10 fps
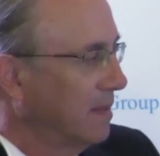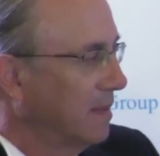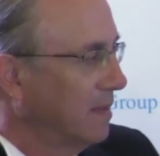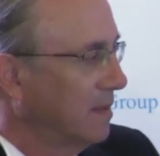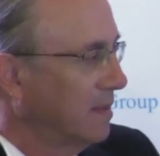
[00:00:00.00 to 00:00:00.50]

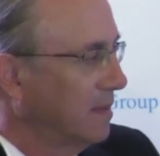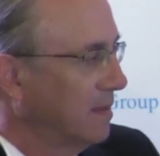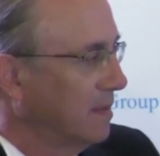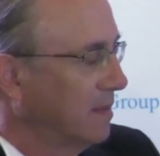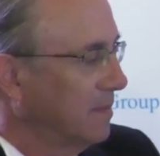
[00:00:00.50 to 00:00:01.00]

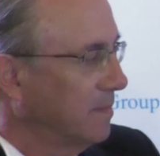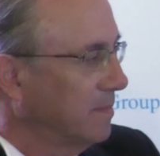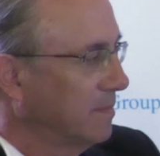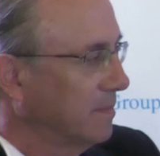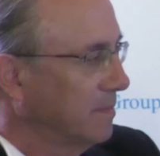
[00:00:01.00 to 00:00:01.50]

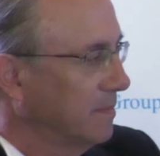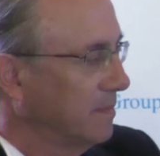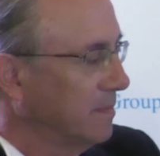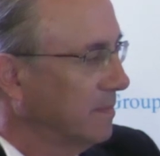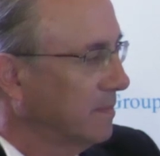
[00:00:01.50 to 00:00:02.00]

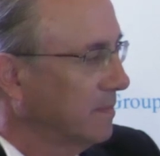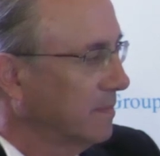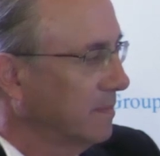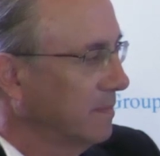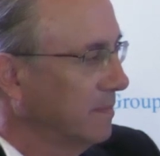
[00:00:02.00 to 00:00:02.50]

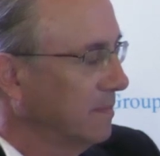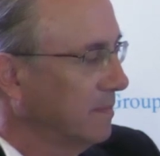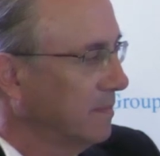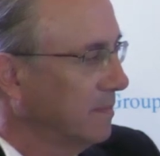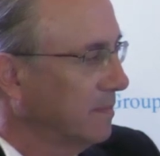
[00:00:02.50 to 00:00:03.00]

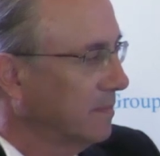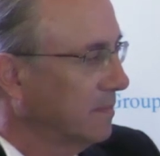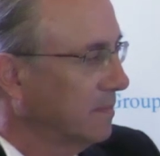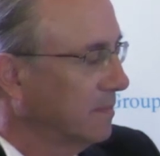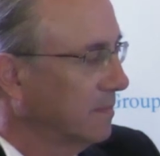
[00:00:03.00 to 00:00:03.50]

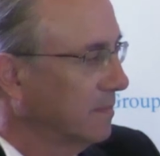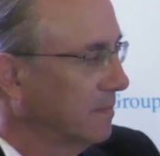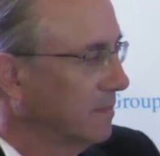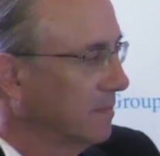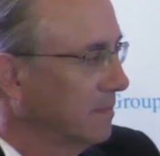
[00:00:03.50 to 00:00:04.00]

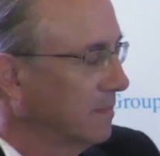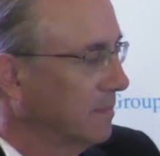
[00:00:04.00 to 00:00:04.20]
The person shown says nothing.